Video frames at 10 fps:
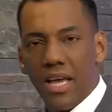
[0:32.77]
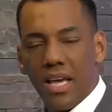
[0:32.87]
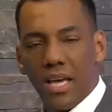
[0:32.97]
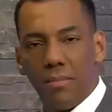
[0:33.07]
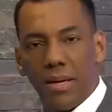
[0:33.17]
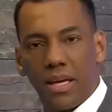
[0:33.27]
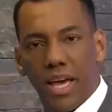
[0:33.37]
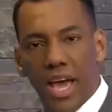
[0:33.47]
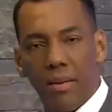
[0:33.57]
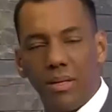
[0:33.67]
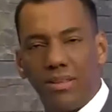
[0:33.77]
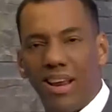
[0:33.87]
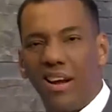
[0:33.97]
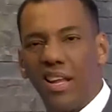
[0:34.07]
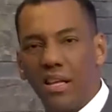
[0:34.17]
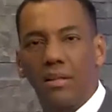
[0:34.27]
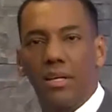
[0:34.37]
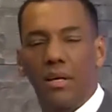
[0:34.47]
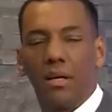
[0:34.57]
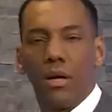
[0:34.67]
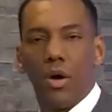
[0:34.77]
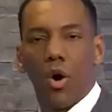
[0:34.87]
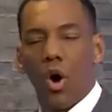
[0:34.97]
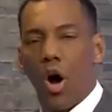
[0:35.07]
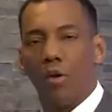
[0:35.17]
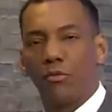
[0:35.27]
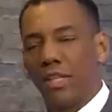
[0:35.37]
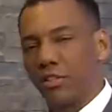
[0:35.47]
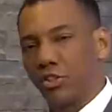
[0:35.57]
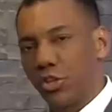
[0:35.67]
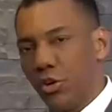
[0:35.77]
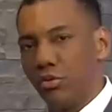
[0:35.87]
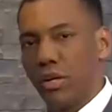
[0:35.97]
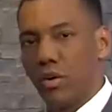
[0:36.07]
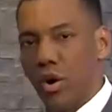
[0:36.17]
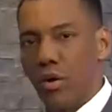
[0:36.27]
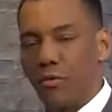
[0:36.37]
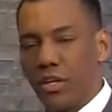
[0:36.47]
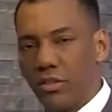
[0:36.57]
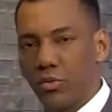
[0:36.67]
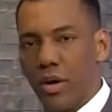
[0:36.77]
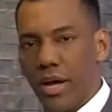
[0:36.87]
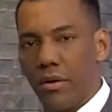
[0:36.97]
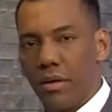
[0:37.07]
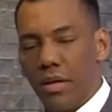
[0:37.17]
he became the leader of the children of Israel.